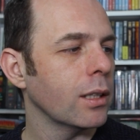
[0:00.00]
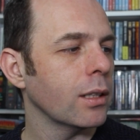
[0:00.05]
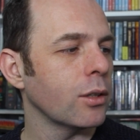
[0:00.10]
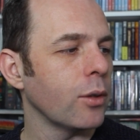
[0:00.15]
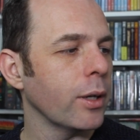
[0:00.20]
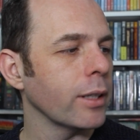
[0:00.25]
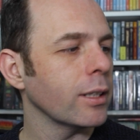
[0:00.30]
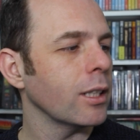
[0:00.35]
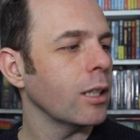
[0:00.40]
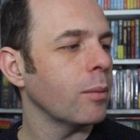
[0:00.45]

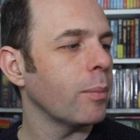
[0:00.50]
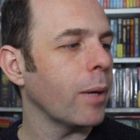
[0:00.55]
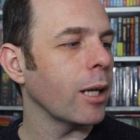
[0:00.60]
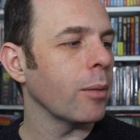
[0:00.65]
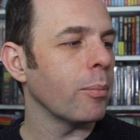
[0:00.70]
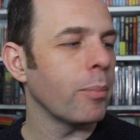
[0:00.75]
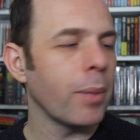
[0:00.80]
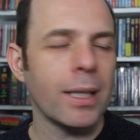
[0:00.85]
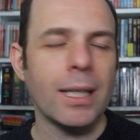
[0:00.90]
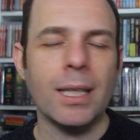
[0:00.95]
directed by
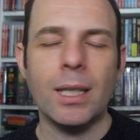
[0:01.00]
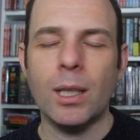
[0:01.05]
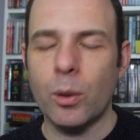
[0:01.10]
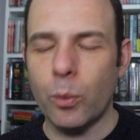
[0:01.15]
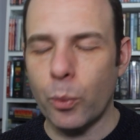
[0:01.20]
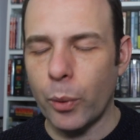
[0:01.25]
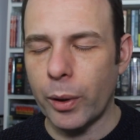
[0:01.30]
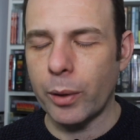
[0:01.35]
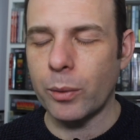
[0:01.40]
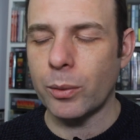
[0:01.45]
Billy
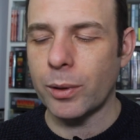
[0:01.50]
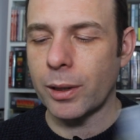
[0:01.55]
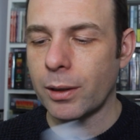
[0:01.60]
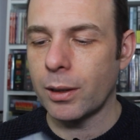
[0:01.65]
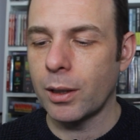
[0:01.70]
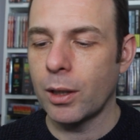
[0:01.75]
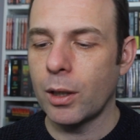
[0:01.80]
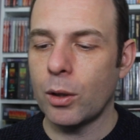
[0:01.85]
Wilder,